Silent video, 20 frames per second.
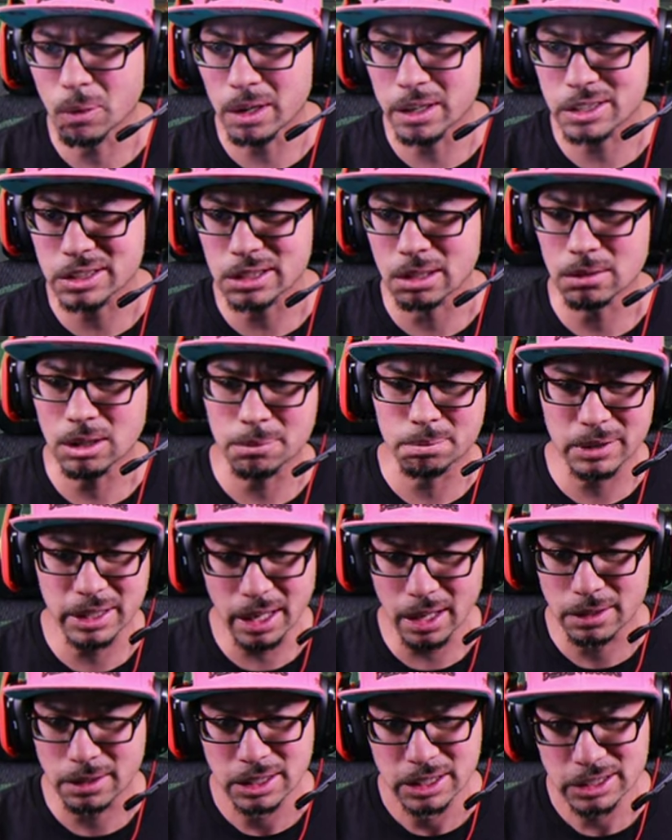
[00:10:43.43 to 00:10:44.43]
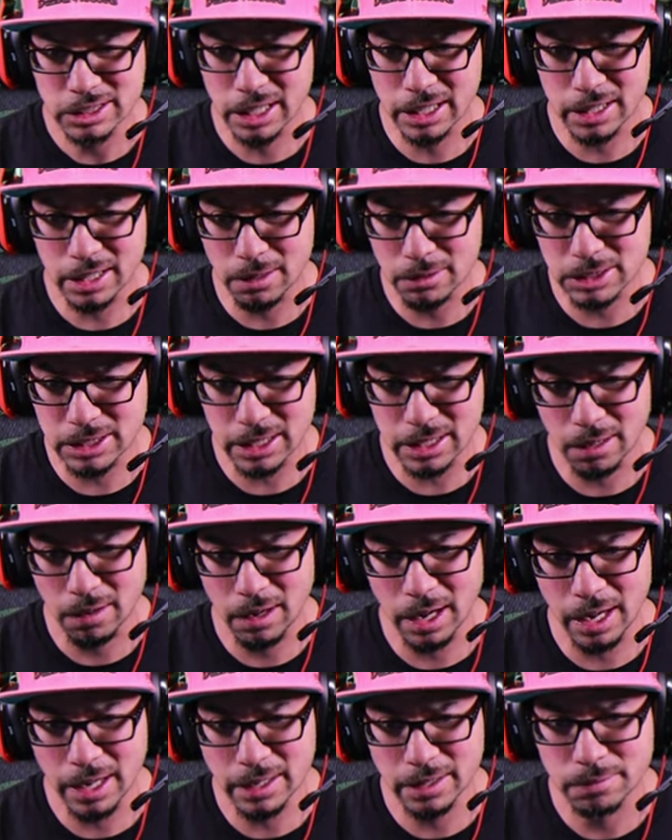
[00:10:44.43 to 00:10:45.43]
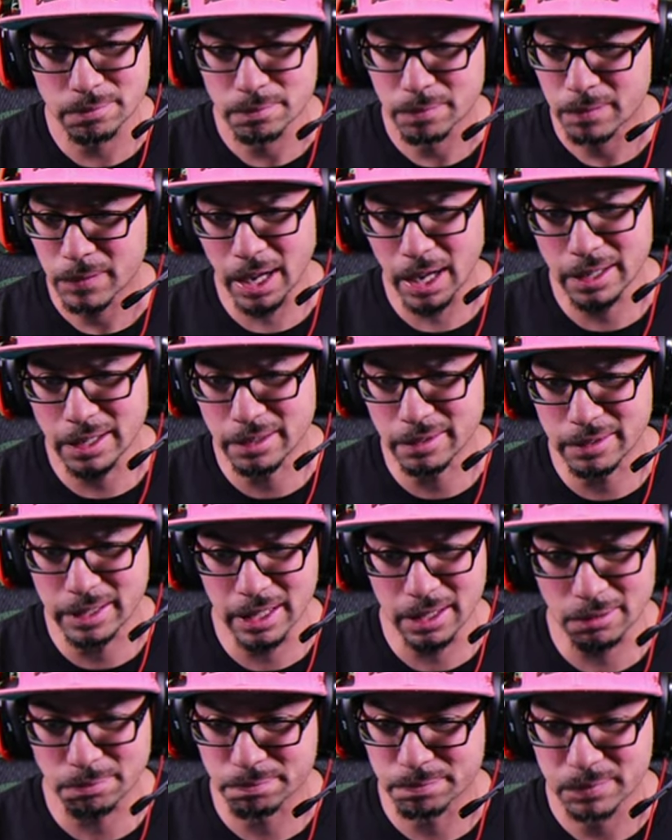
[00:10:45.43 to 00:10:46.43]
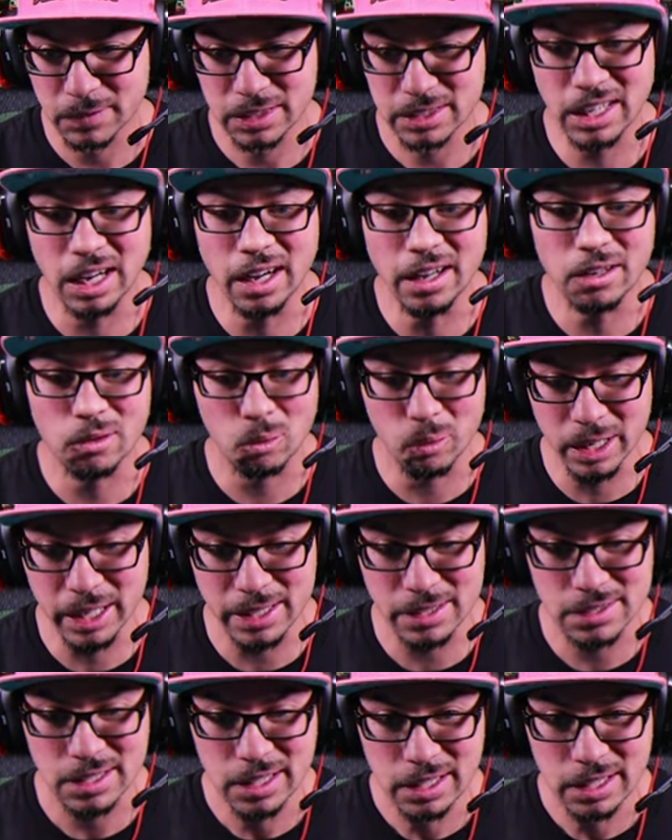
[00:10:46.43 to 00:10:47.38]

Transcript: show up, yeah, check it out. Check it out. I, I get a ton of wins.